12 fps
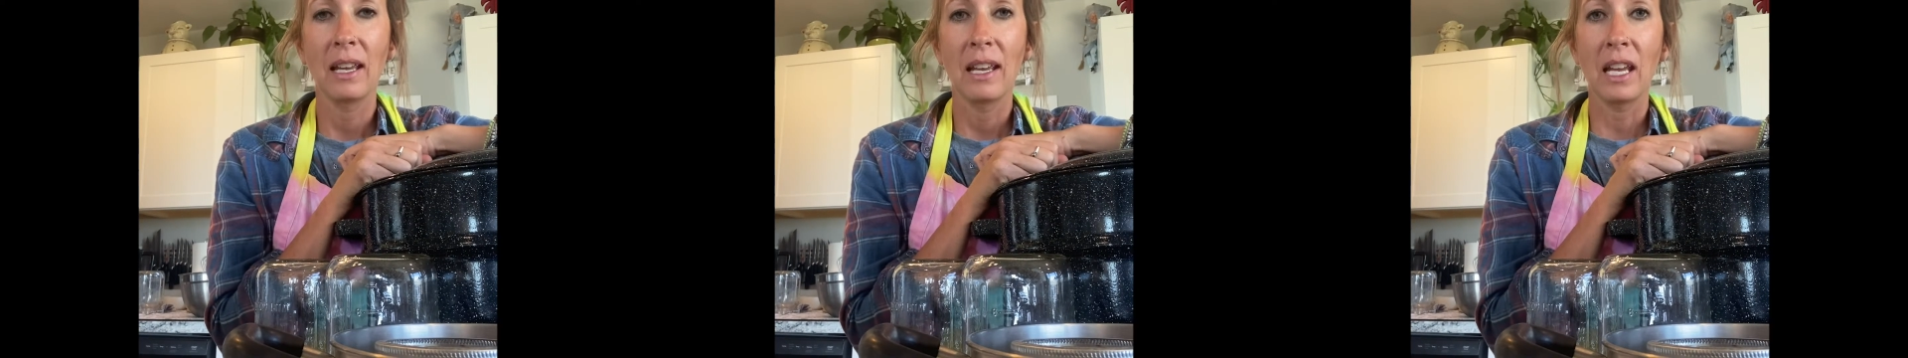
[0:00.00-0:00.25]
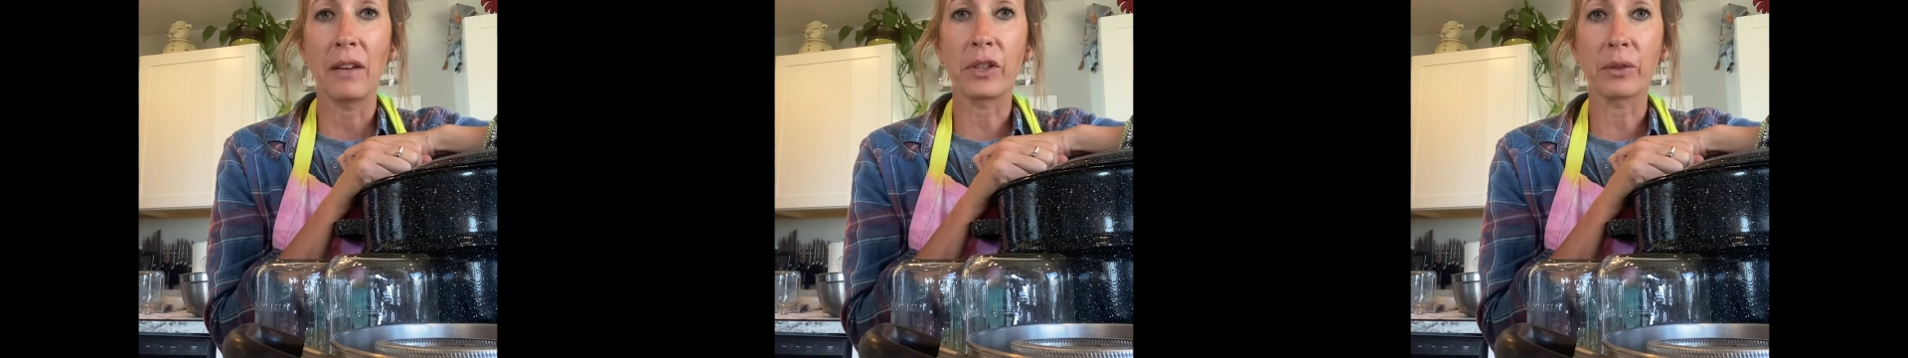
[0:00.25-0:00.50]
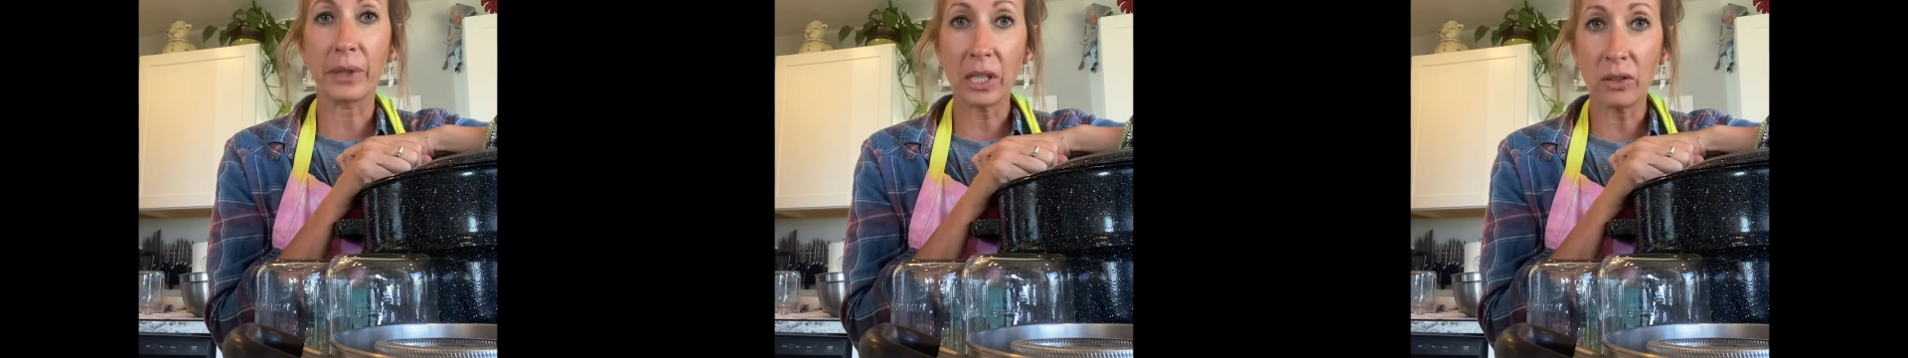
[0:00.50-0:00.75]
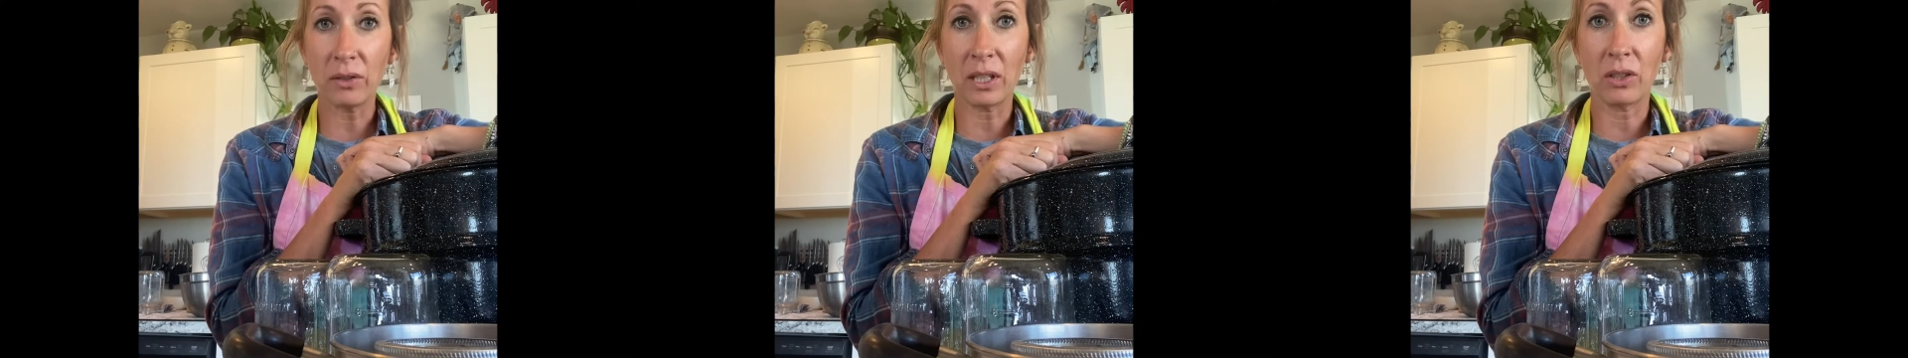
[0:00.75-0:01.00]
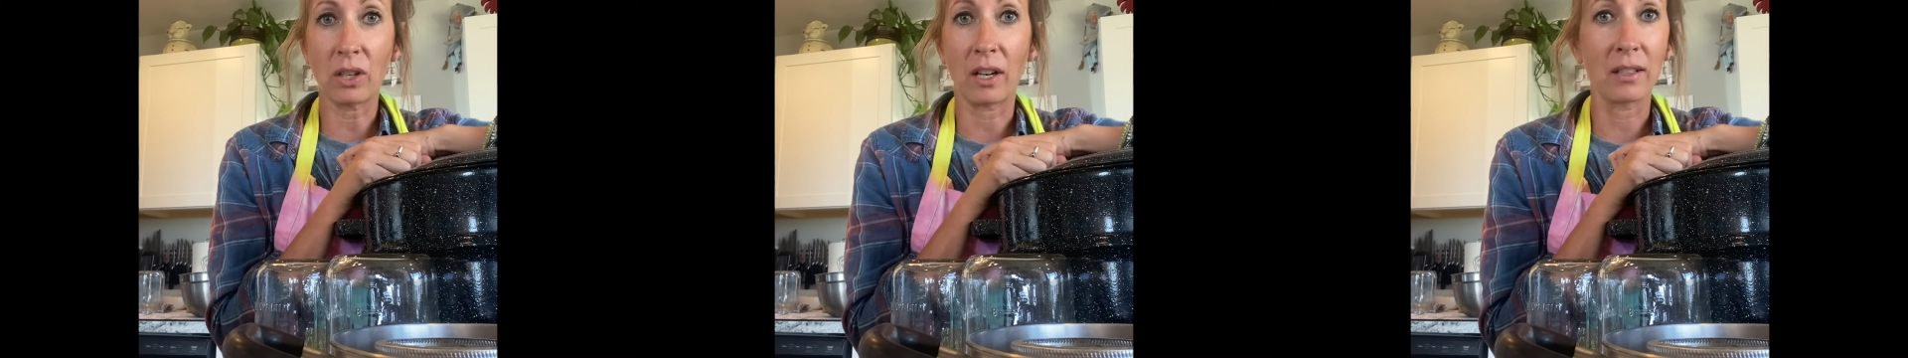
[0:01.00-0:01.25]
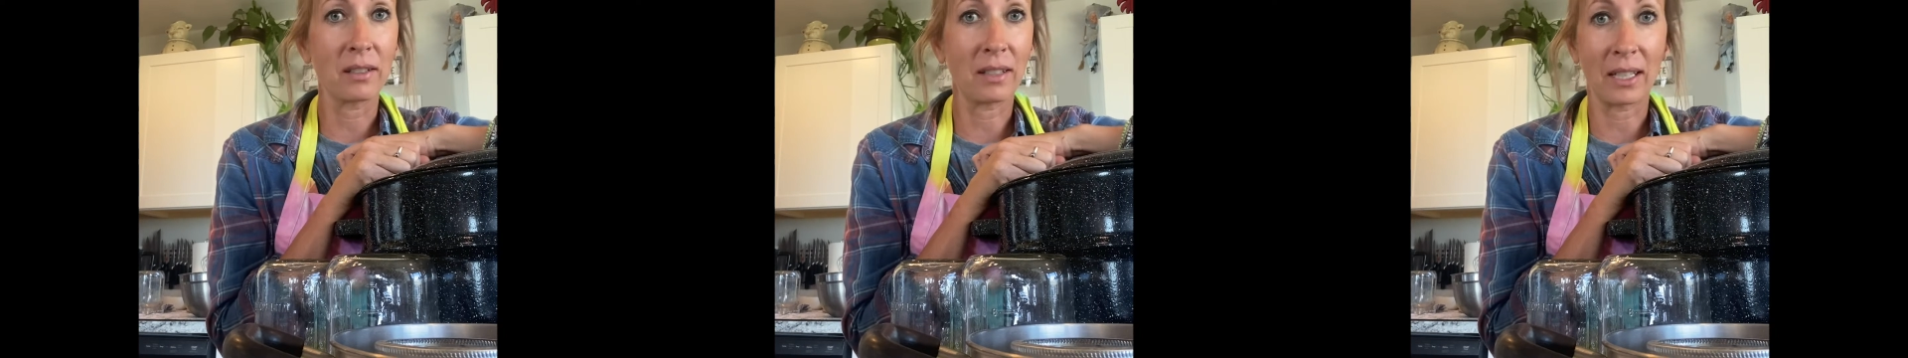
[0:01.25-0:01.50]
If you're reusing
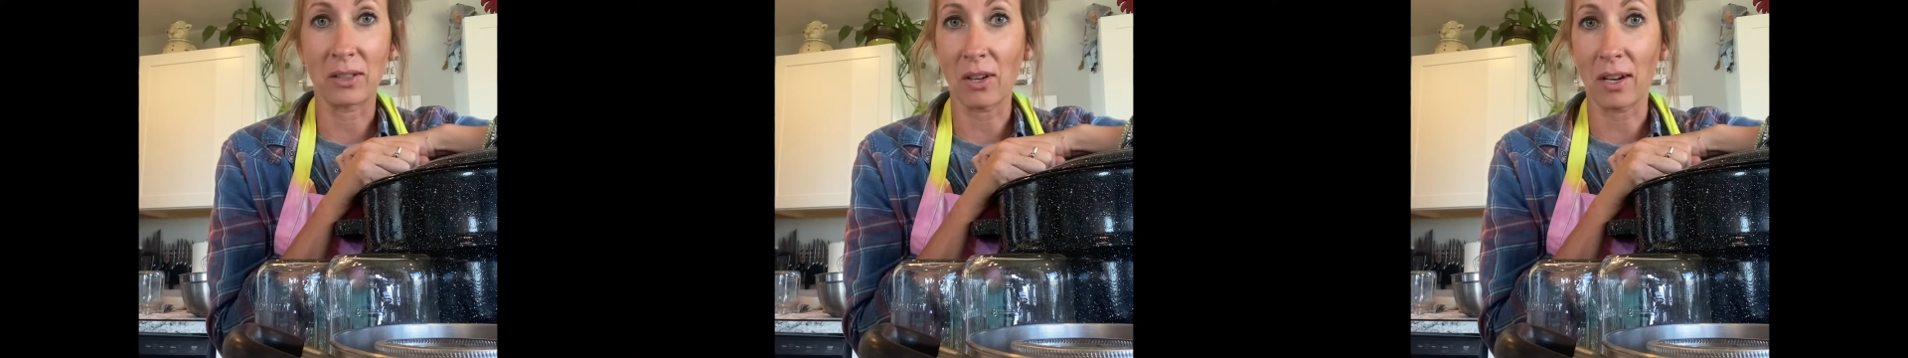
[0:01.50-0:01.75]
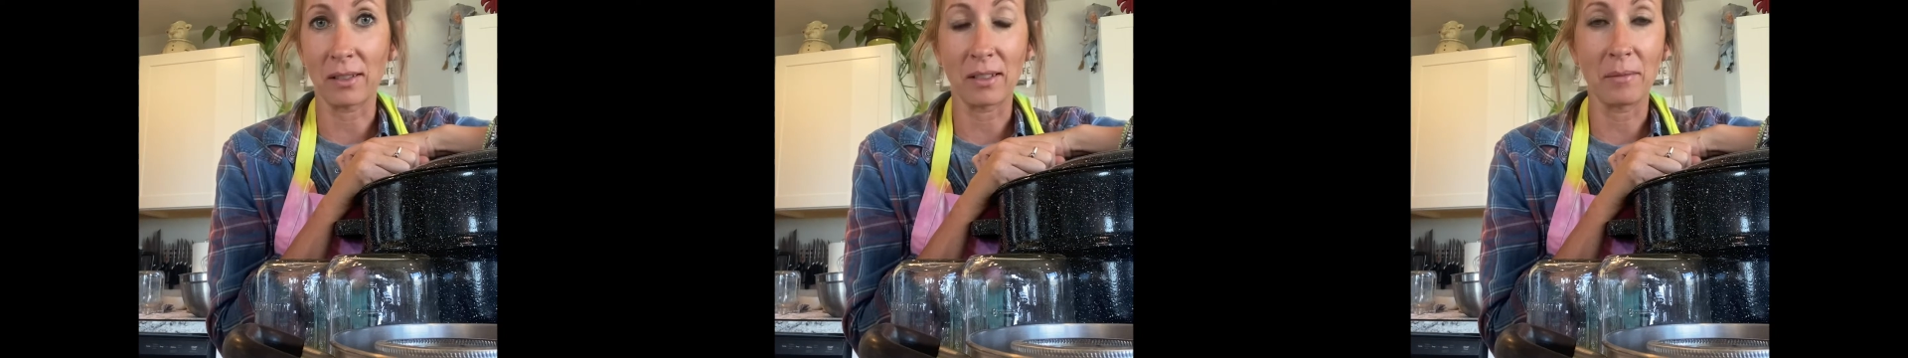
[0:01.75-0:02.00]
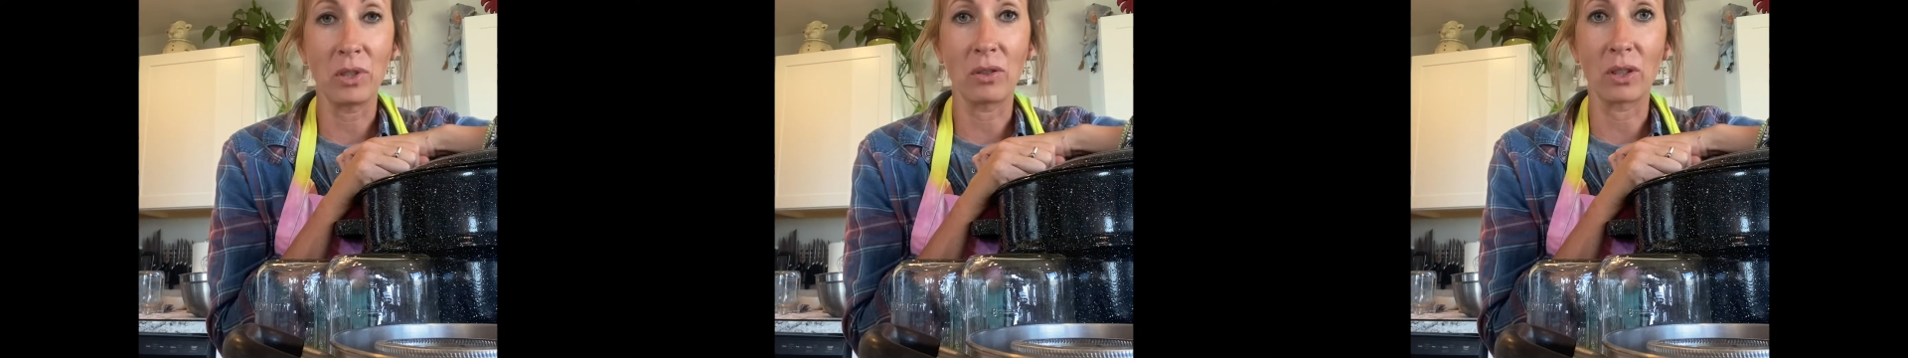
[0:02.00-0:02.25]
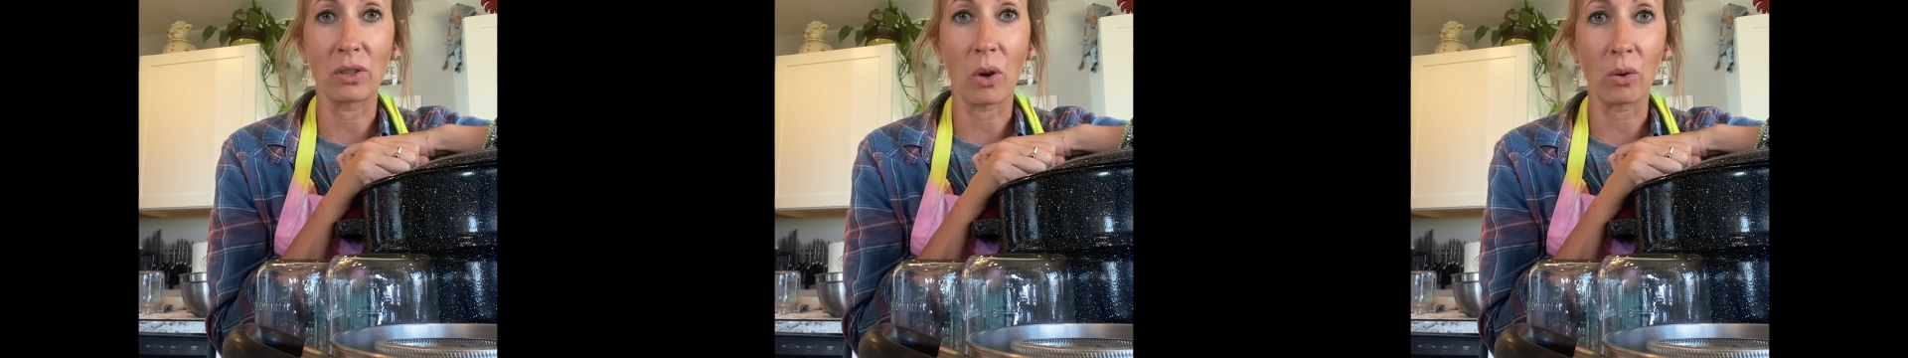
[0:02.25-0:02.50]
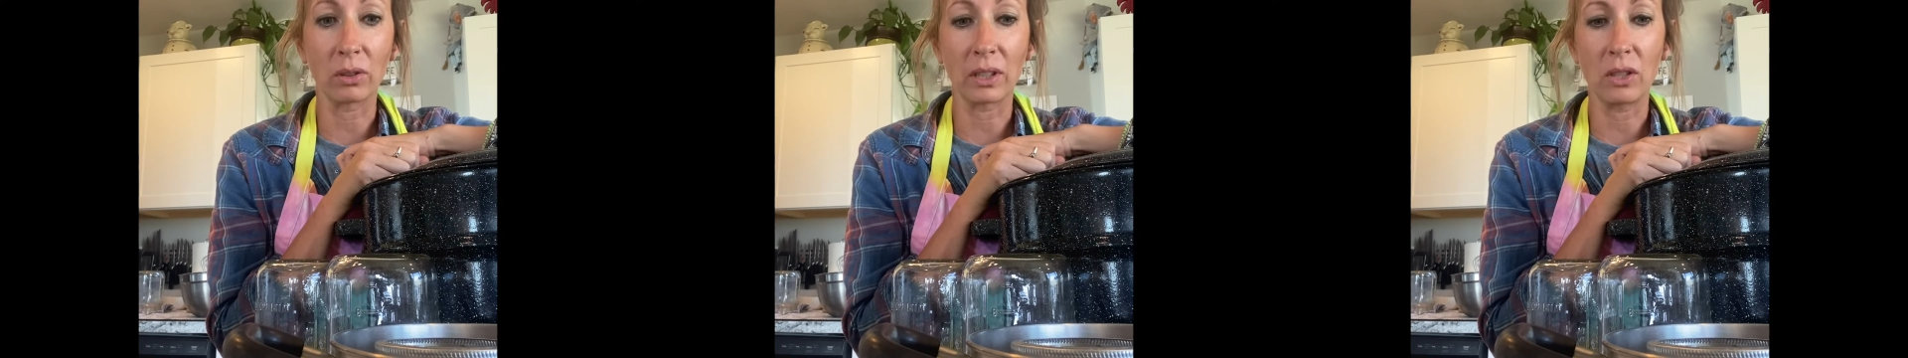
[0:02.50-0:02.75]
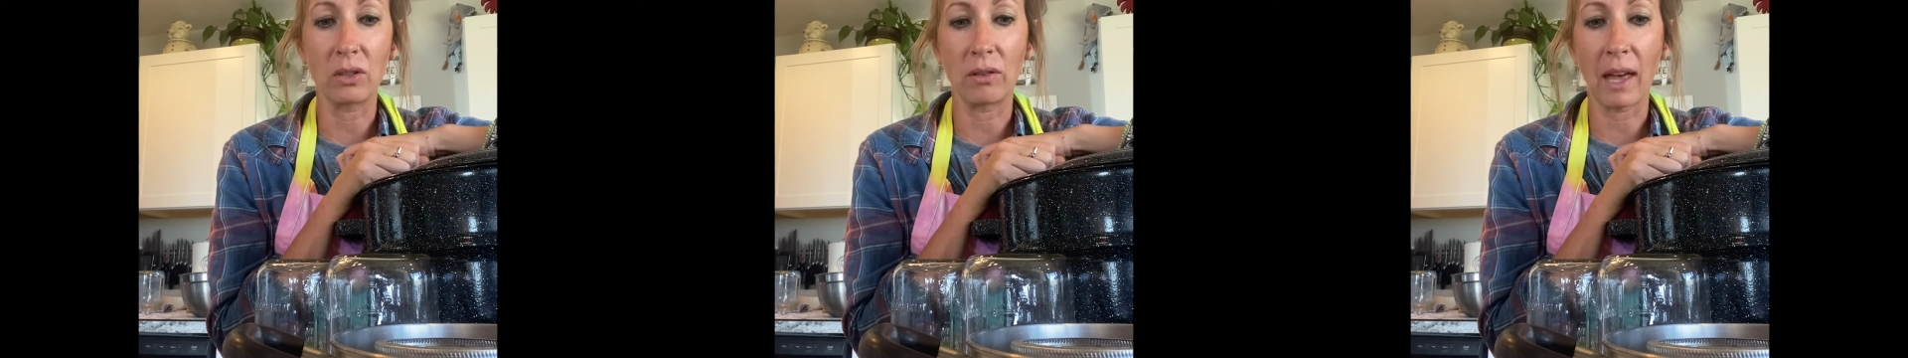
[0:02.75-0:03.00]
jars, that's awesome. You can totally
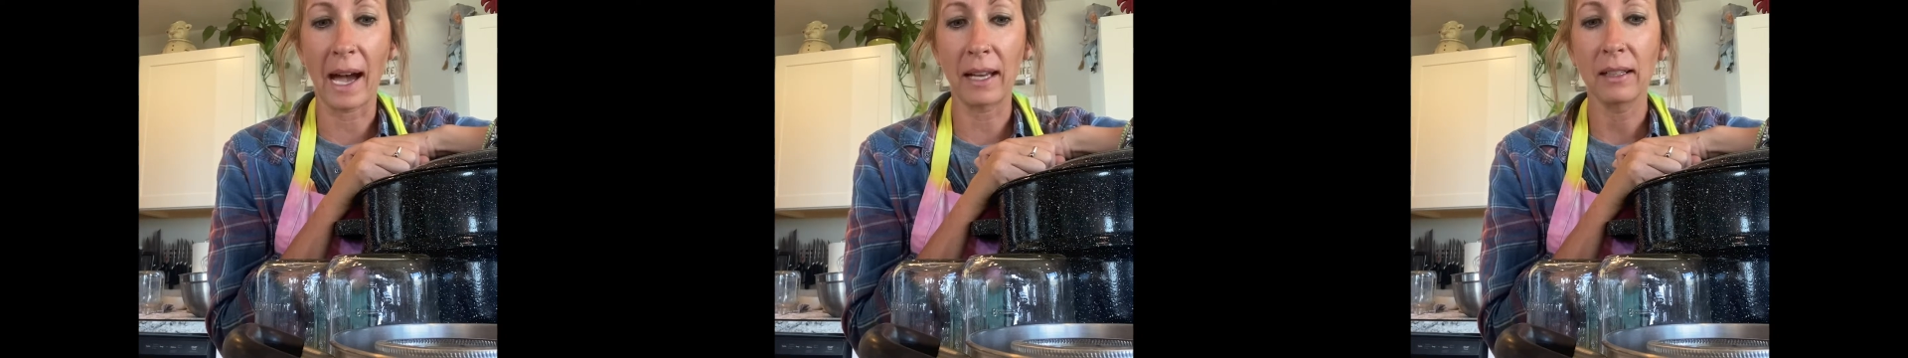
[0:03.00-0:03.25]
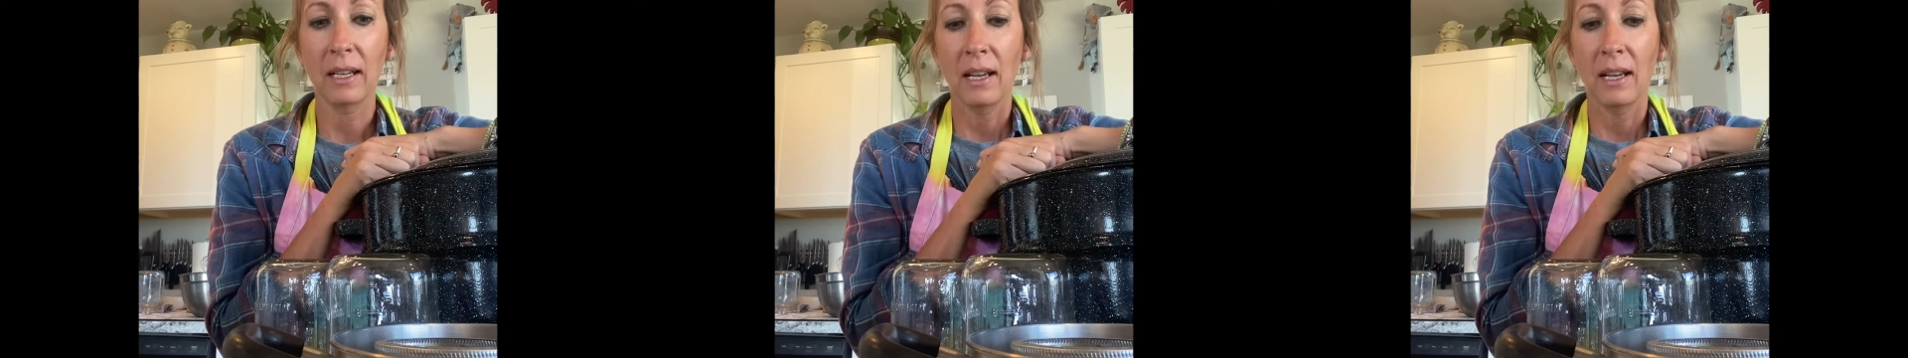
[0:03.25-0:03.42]
do that.